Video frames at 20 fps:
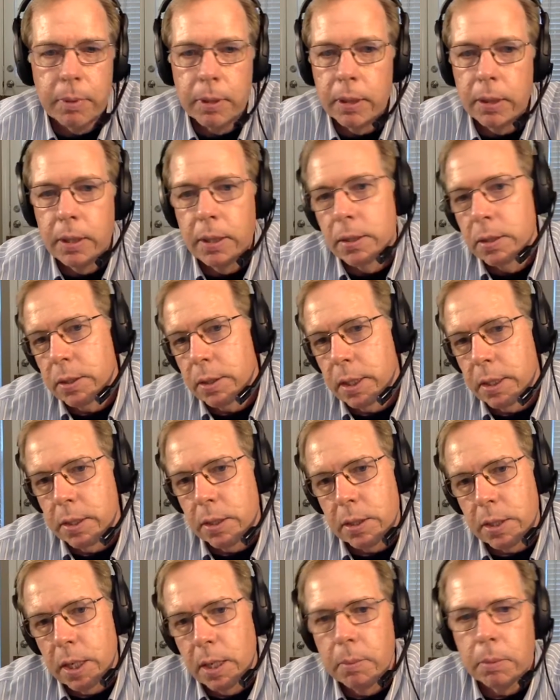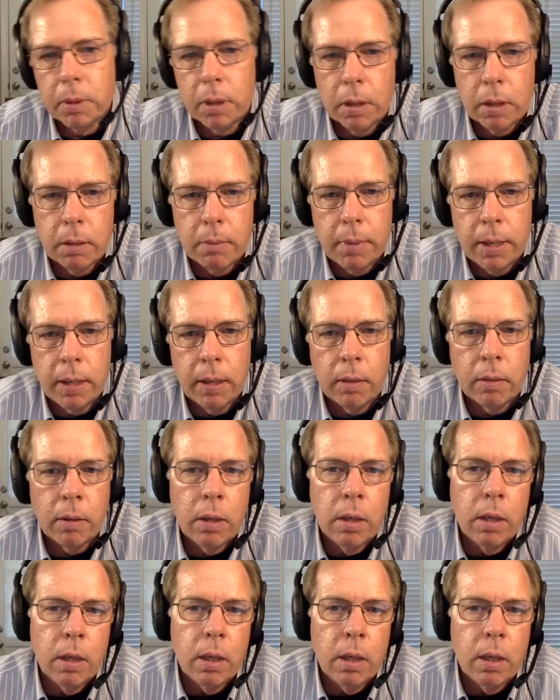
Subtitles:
but he didn't say the same thing about